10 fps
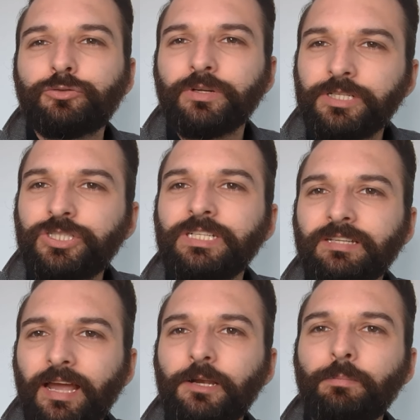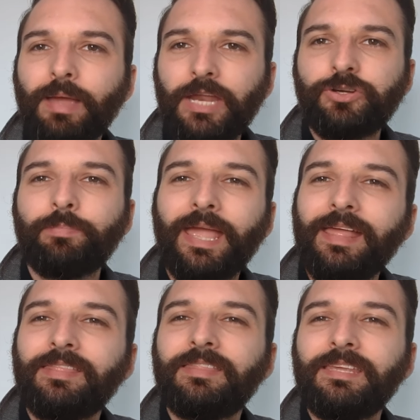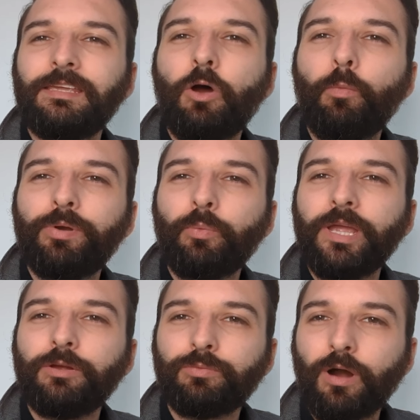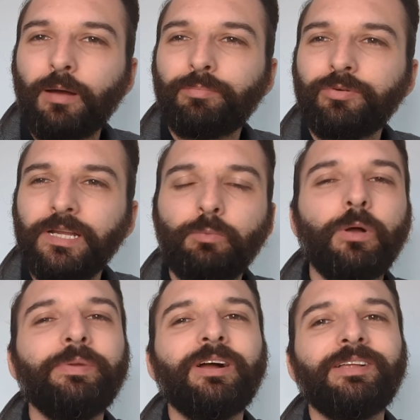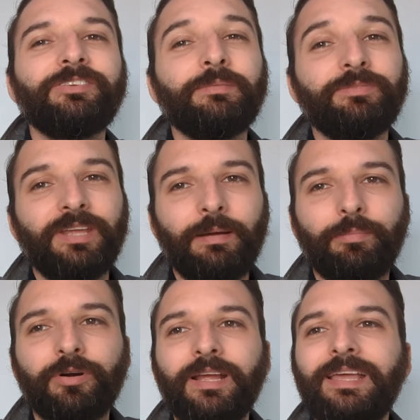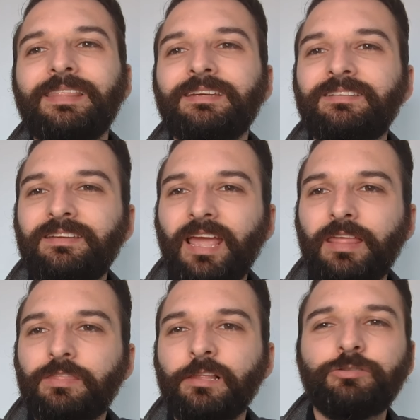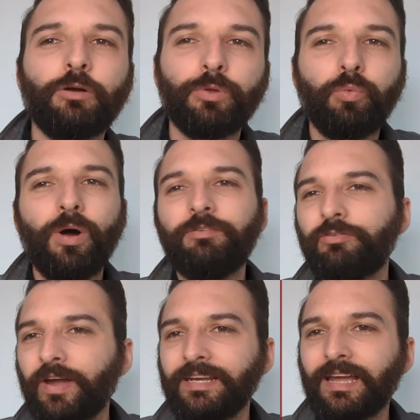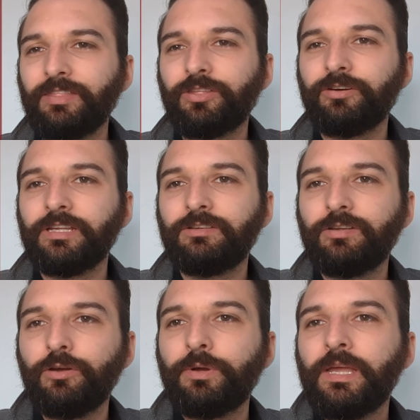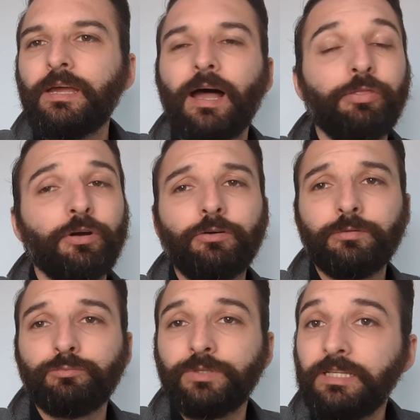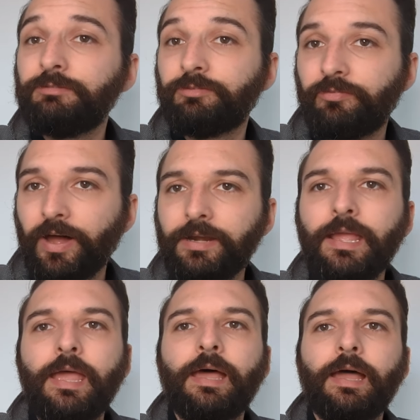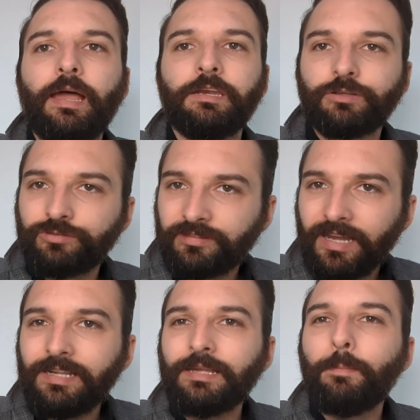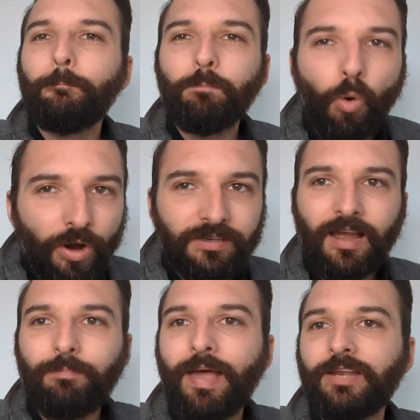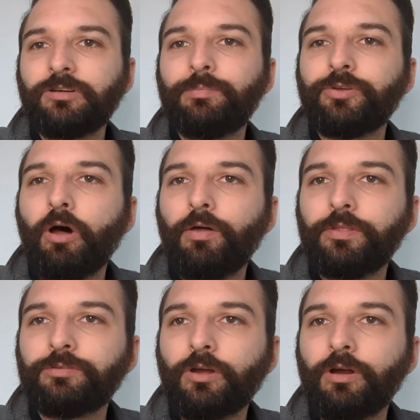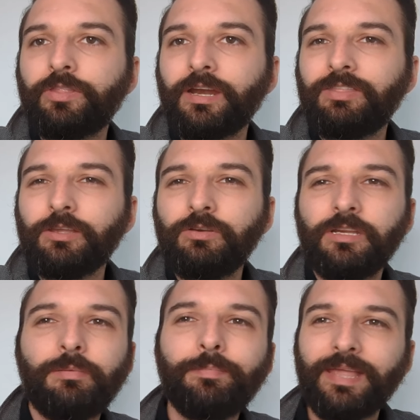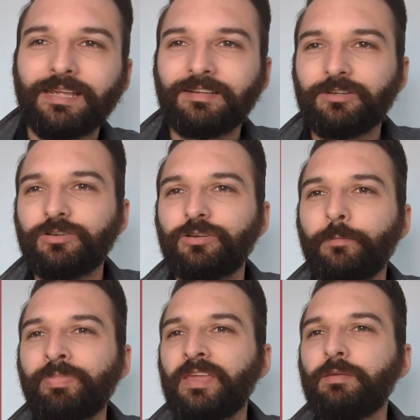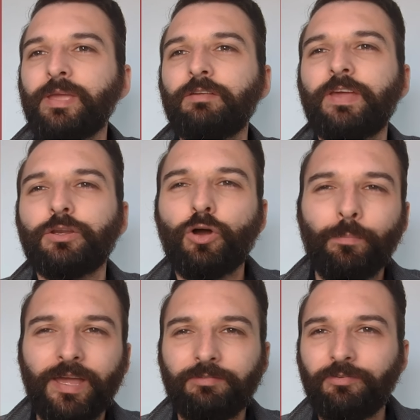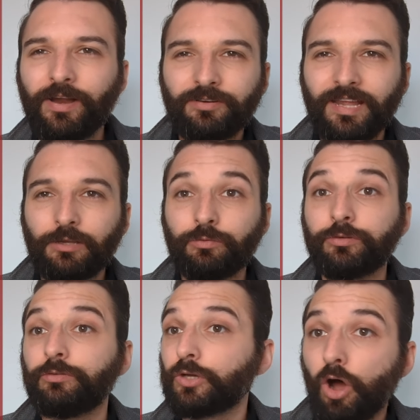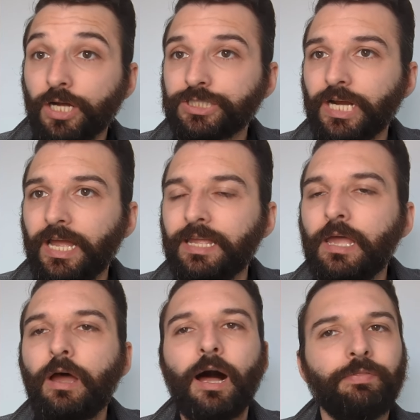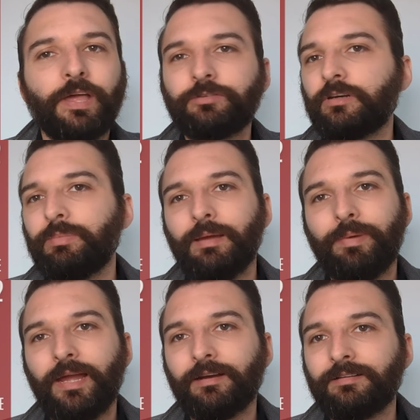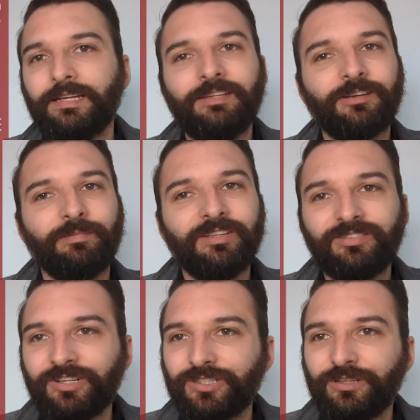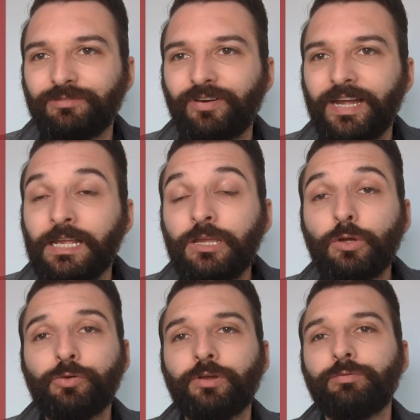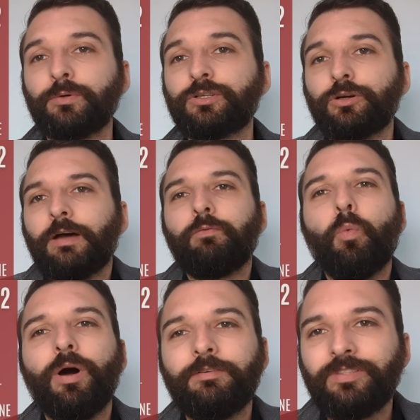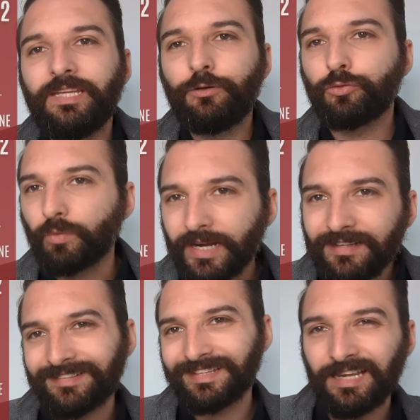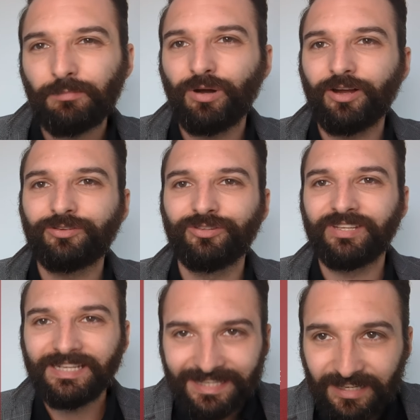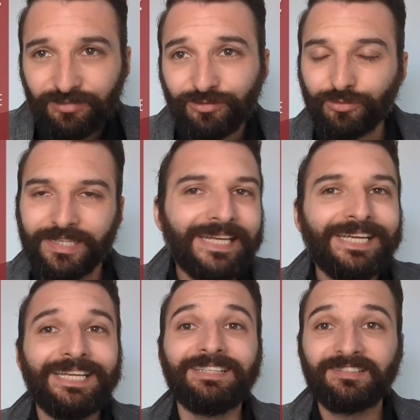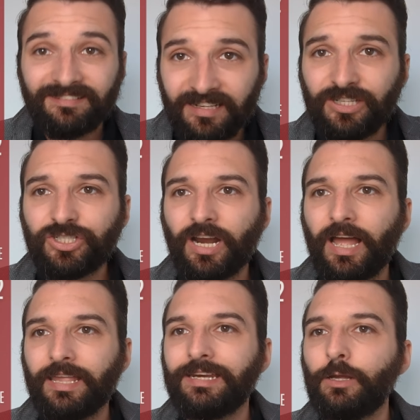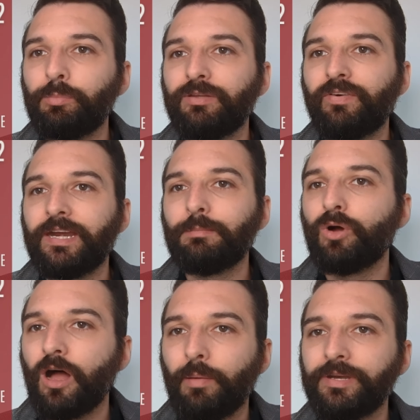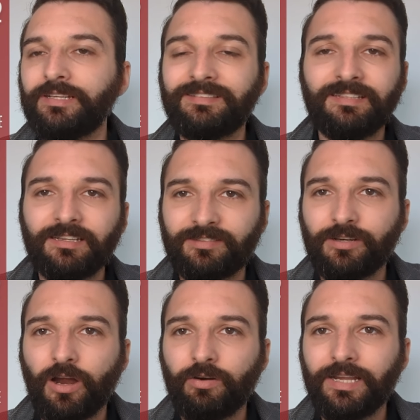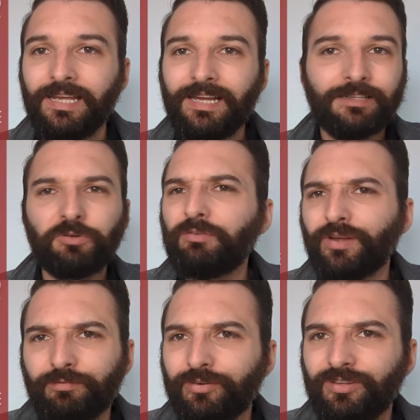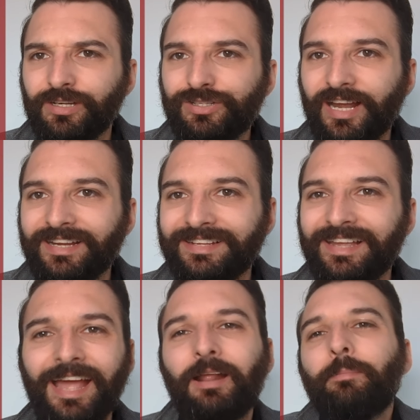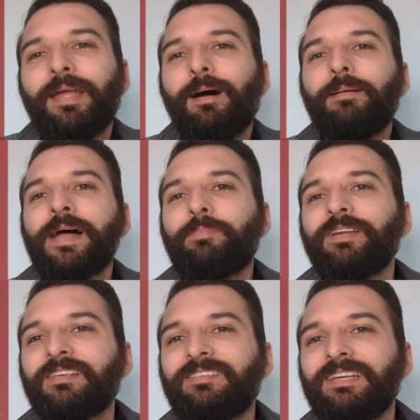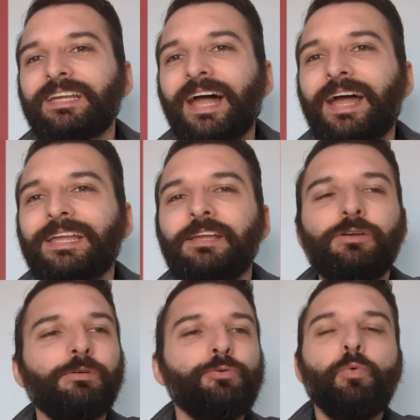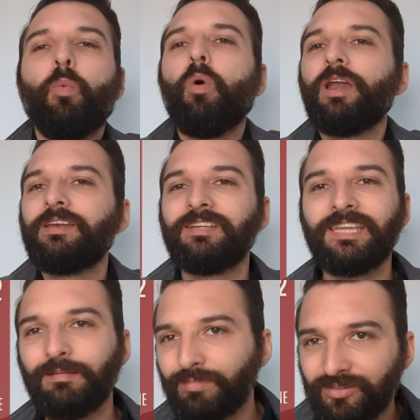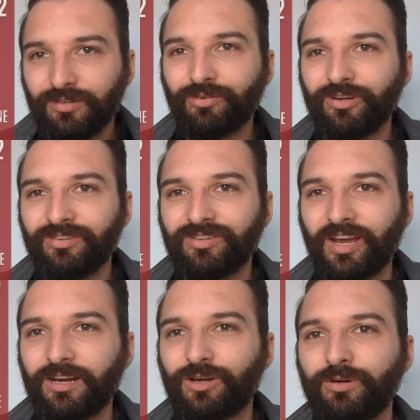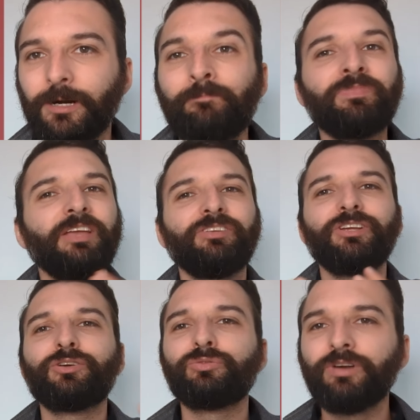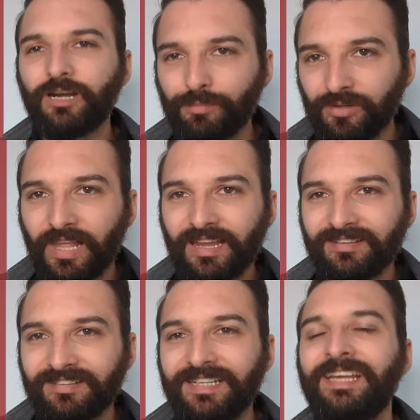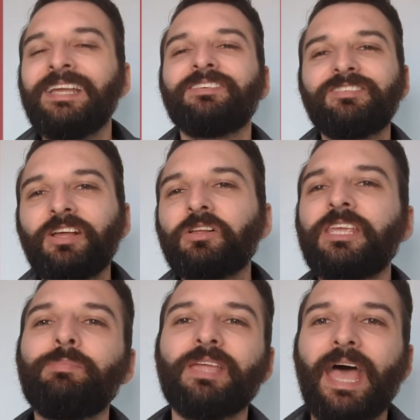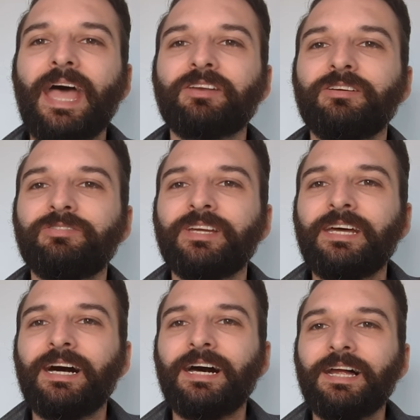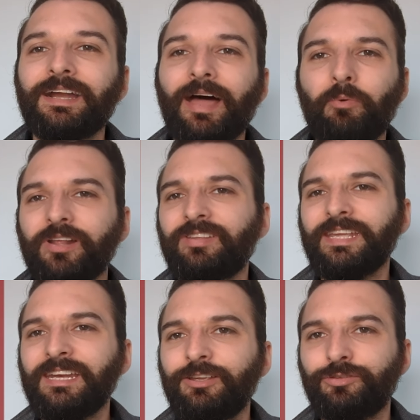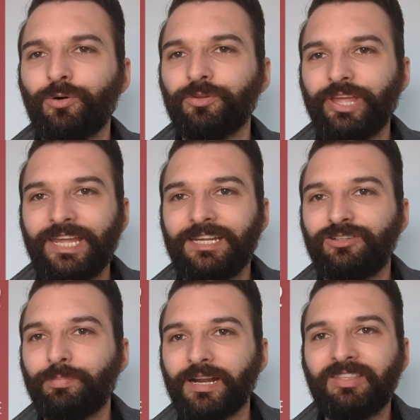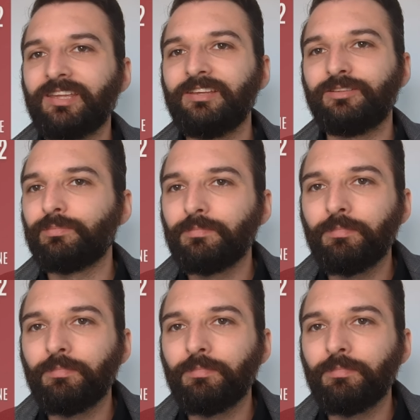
trilogy title matchup and the Openweight Grand Prix will be on September the 10th. Let's start with one fight night 32. There are some really fun and exciting Muay Thai matchups on this card that I think you need to be paying attention to. The main event, Kompet Fairtex versus Kongchai. That's going to be a banger. It's going to be such a good fight. You also have the return of one of the greatest kickboxers in history in Sitsongpeenong, and he'll be fighting Mohammed Siasarani. Great fight for Sitsongpeenong. And I mean, I'm happy to see a guy who wanted to keep busy for his entire career, has an incredible legacy, still keeping active. I want to say in his old age, but I think he's